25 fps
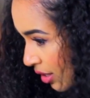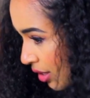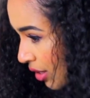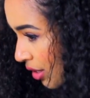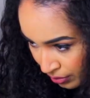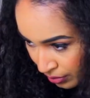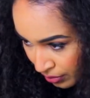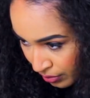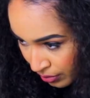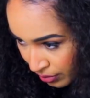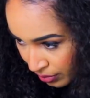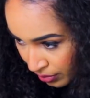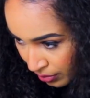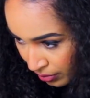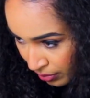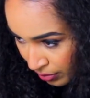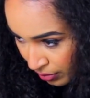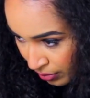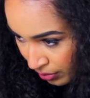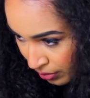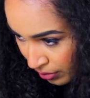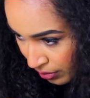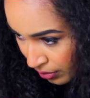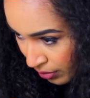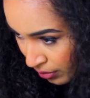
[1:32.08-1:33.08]

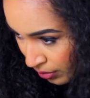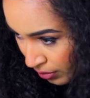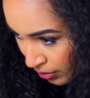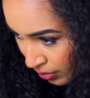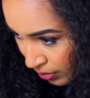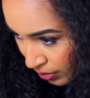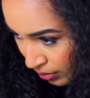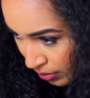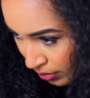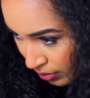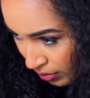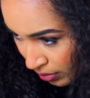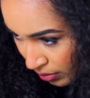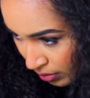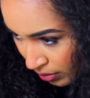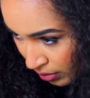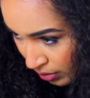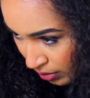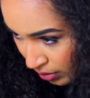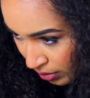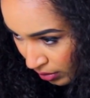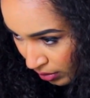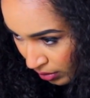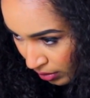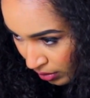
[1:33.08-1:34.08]

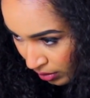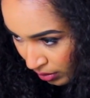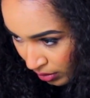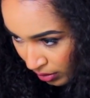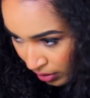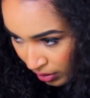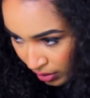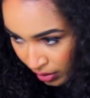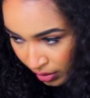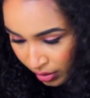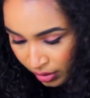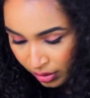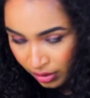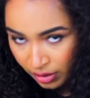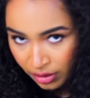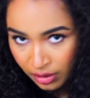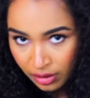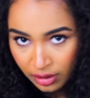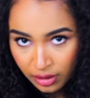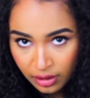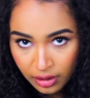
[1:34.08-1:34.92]
No one is speaking in this clip.